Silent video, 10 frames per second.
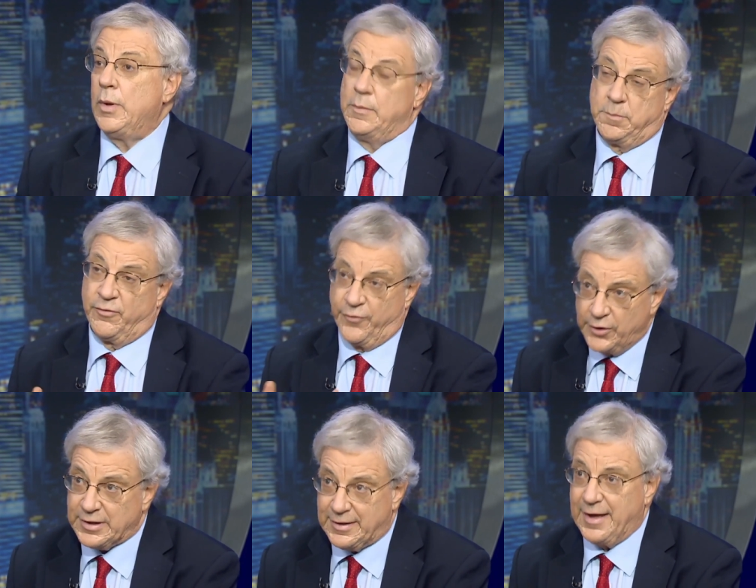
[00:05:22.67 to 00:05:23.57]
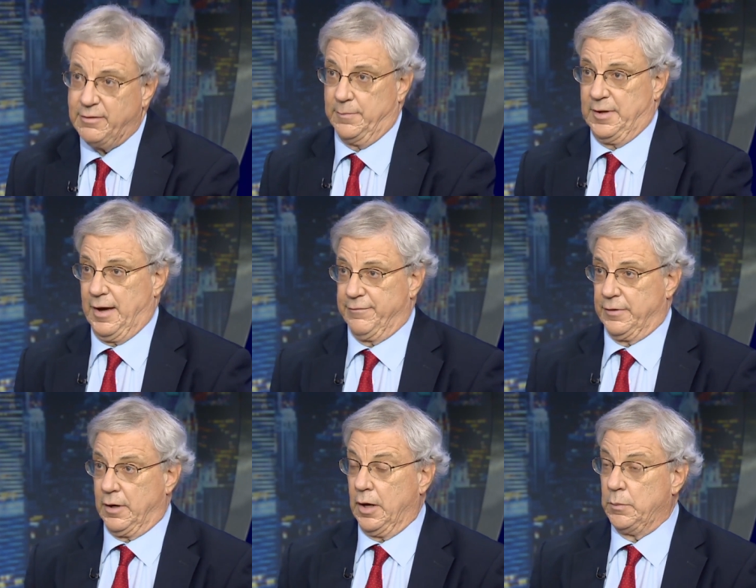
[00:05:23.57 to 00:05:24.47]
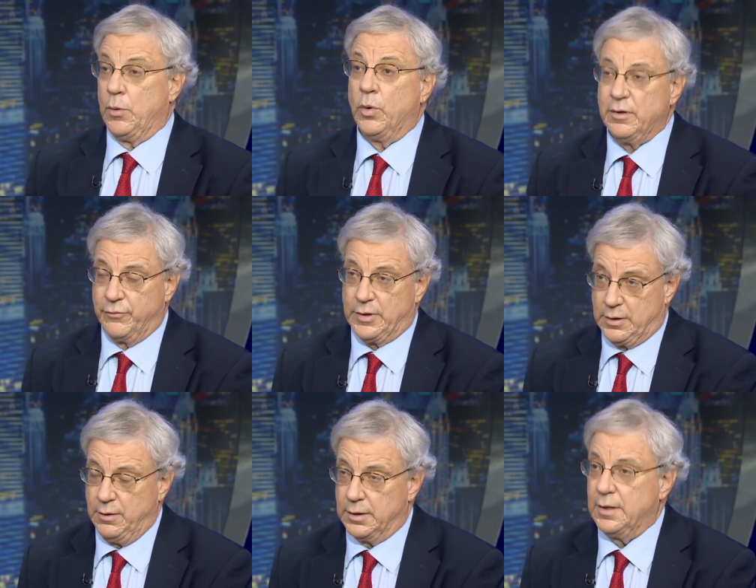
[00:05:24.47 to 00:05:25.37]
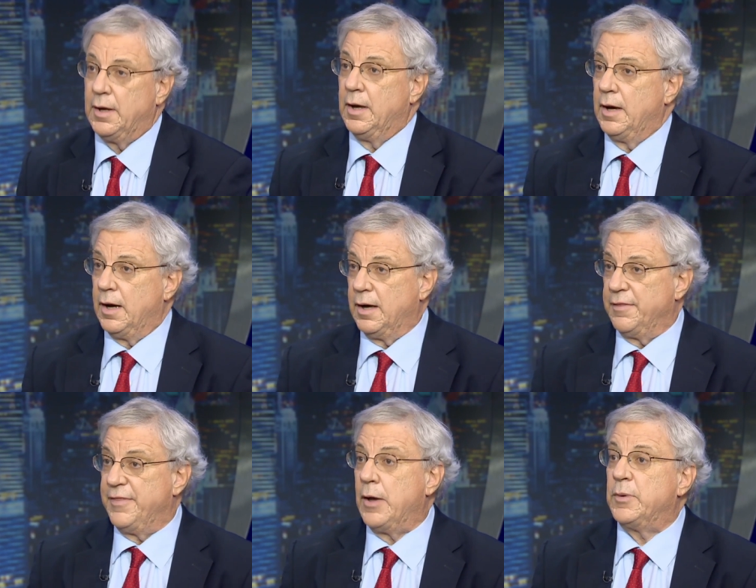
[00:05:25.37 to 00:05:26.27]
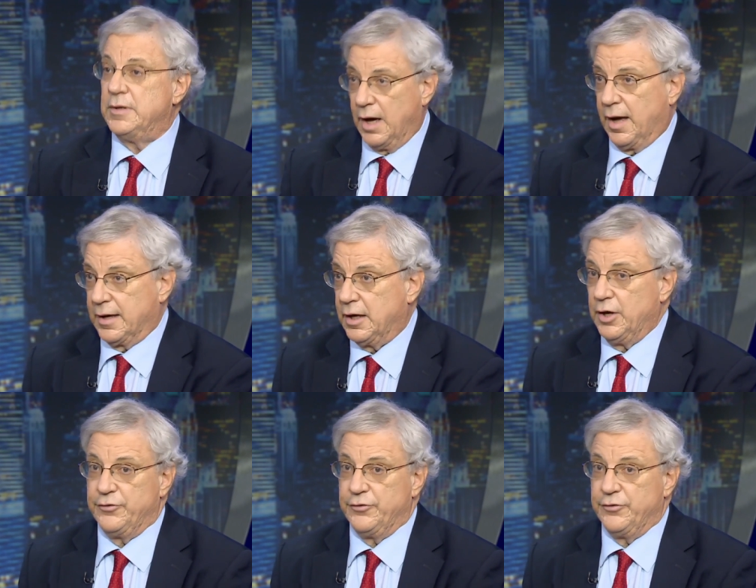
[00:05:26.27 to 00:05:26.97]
we would prefer to take them to Africa, and we would if we could, they would die.